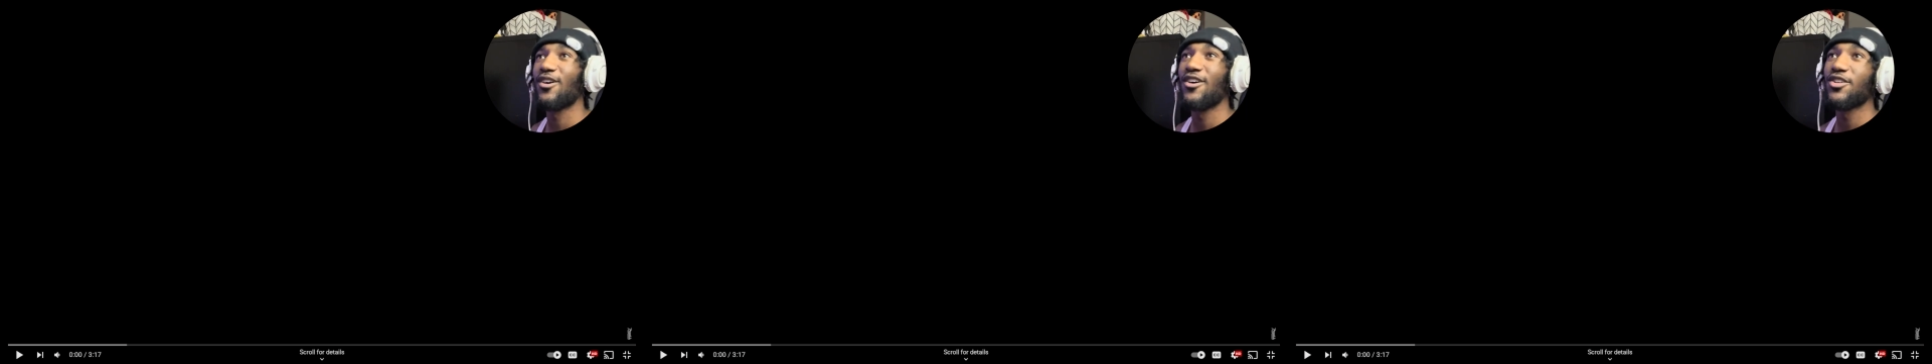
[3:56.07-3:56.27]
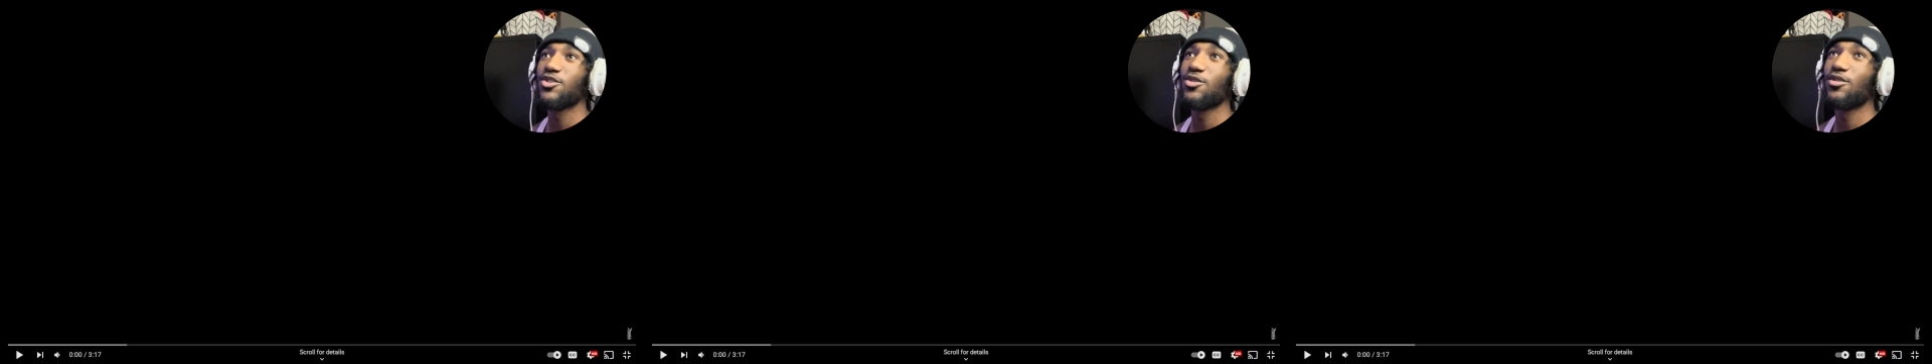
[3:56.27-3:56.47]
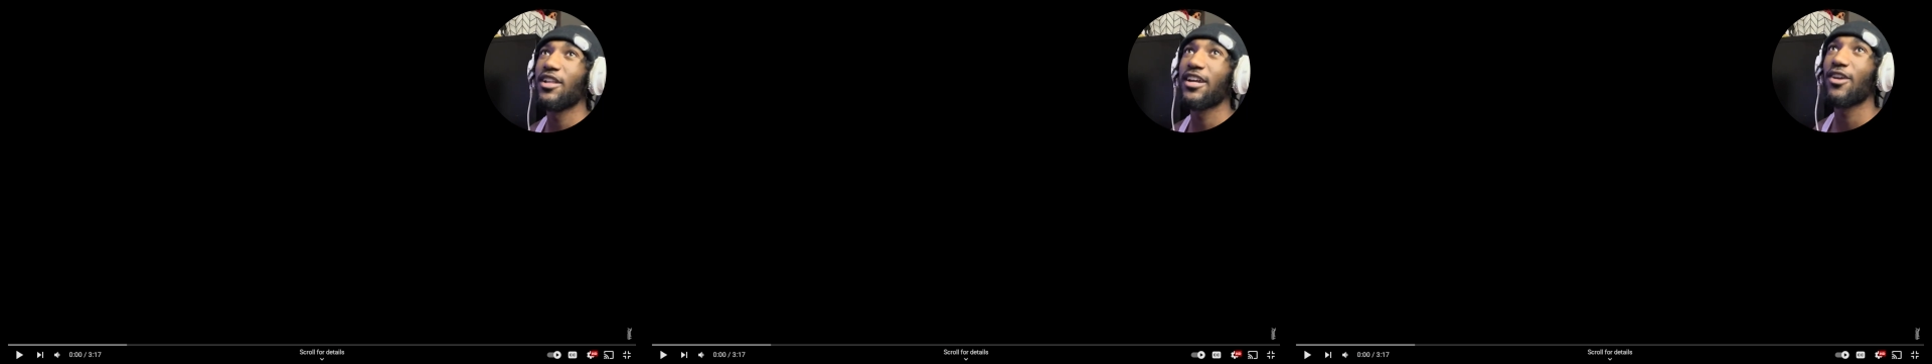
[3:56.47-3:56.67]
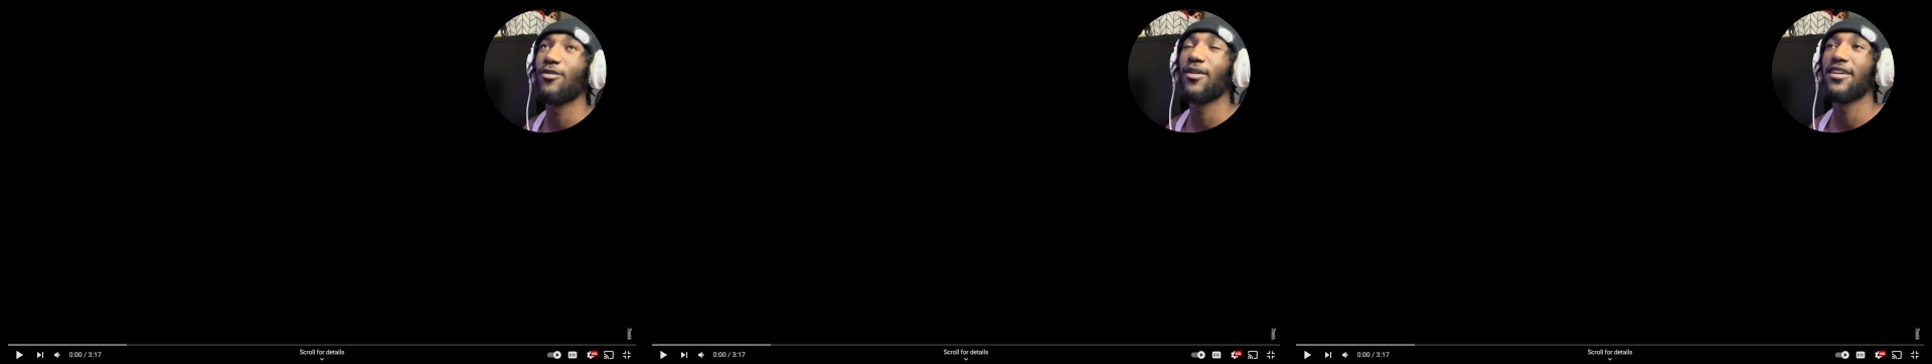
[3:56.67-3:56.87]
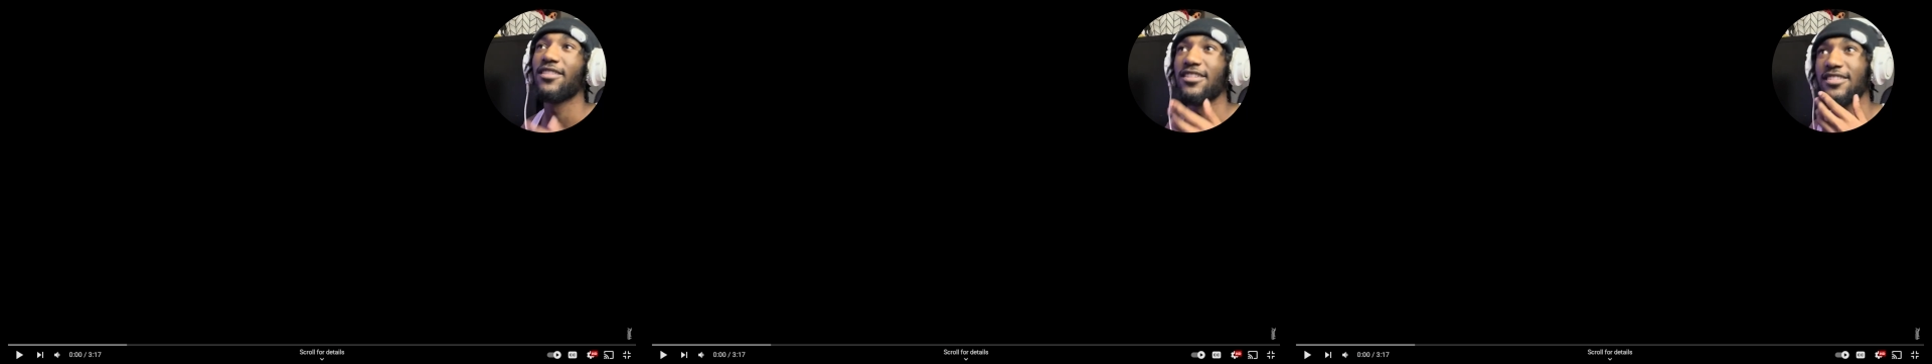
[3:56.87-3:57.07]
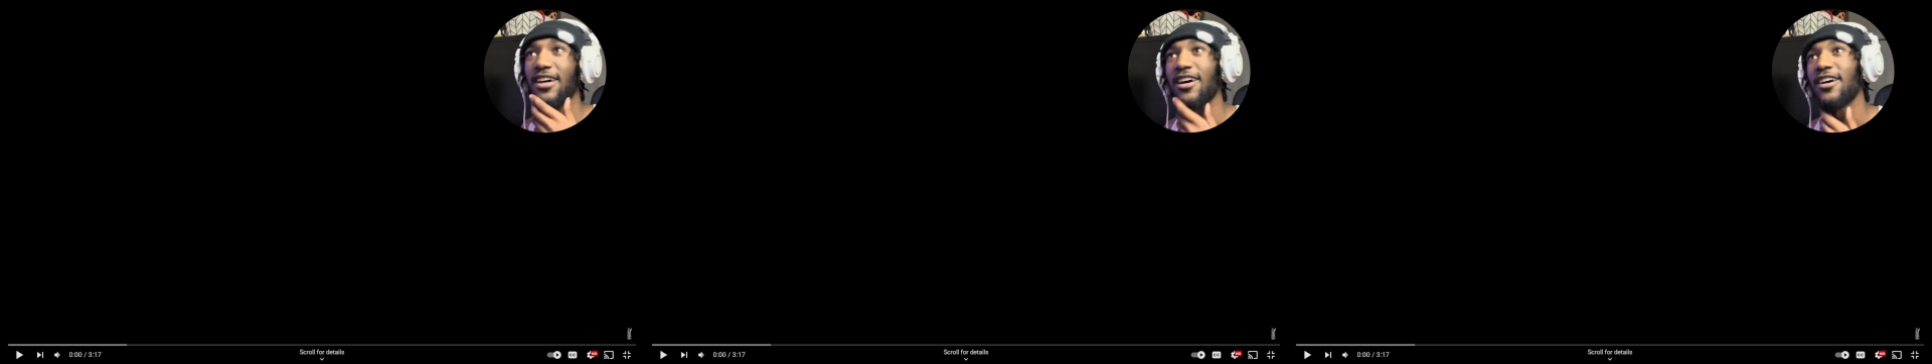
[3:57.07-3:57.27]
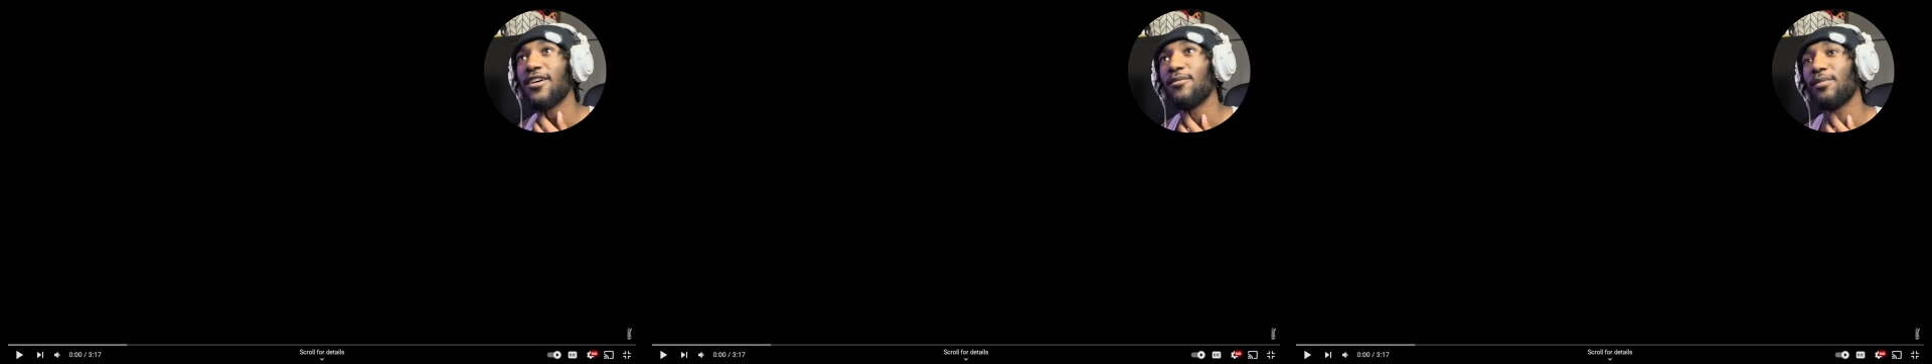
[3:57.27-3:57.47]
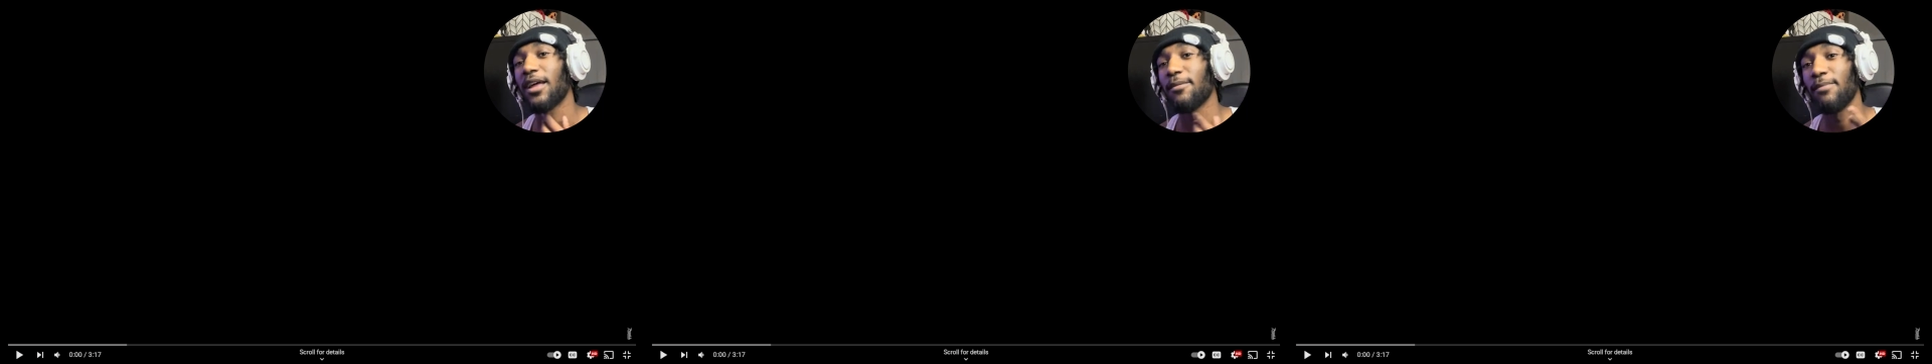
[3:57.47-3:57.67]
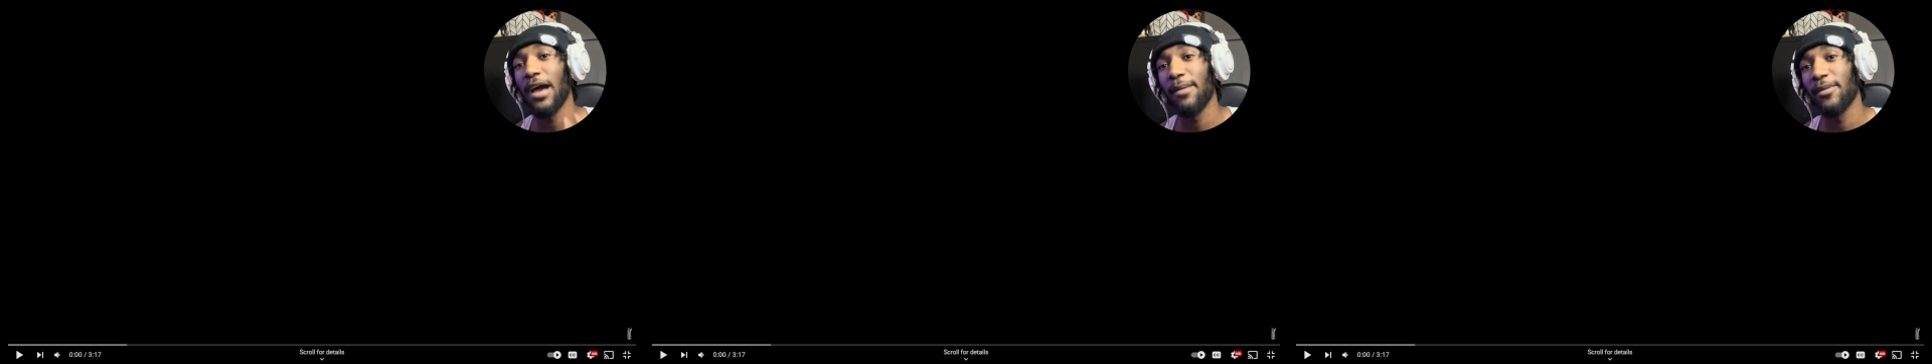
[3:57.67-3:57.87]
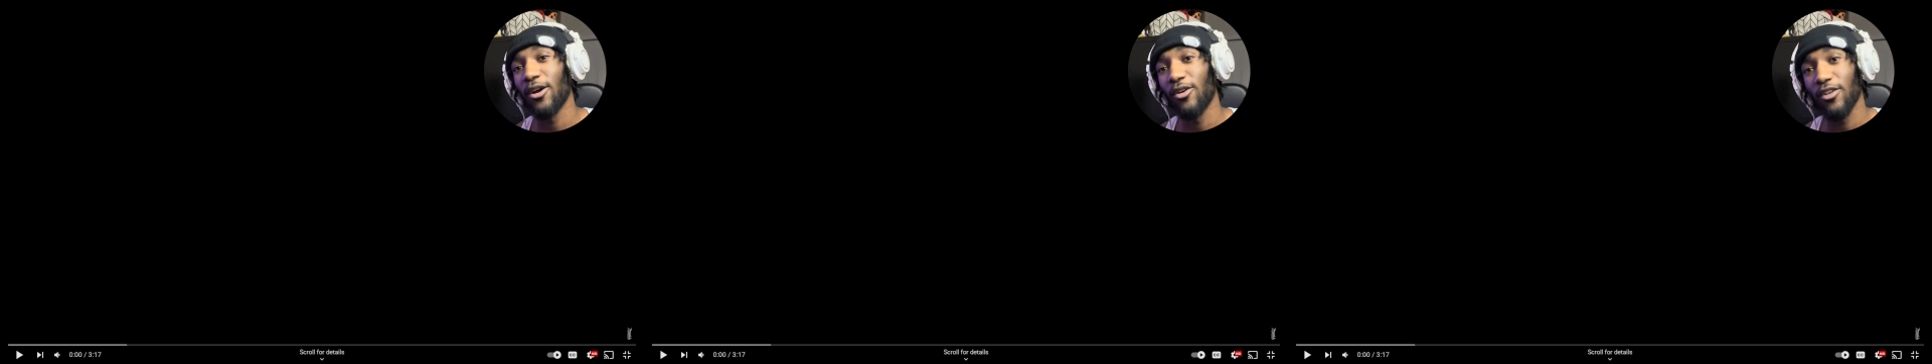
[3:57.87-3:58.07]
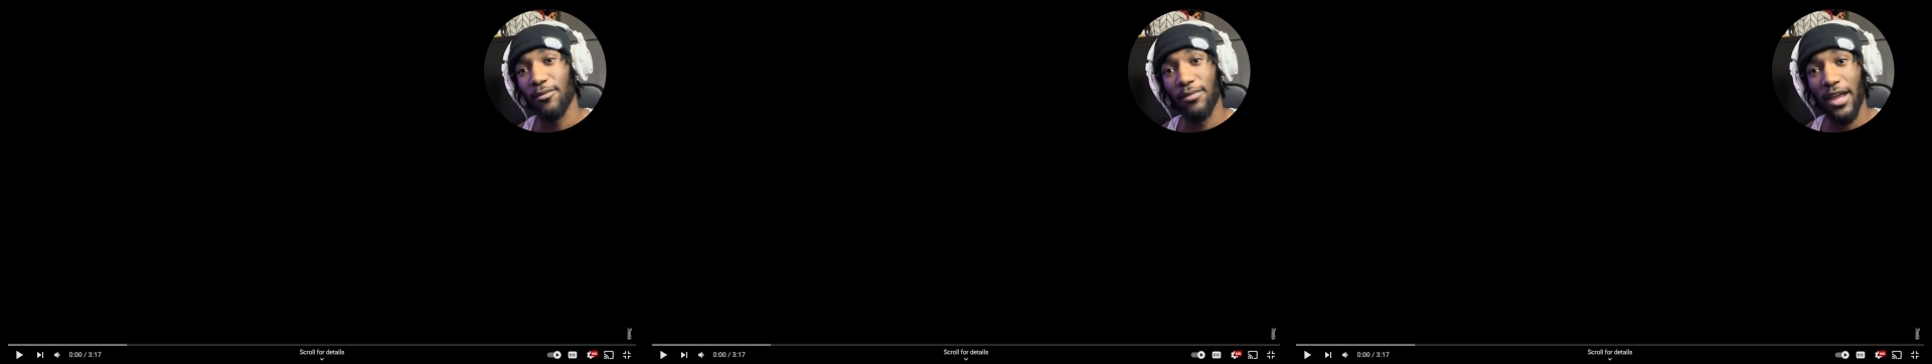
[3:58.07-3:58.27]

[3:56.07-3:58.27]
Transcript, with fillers: also like around the time like Batman Arkham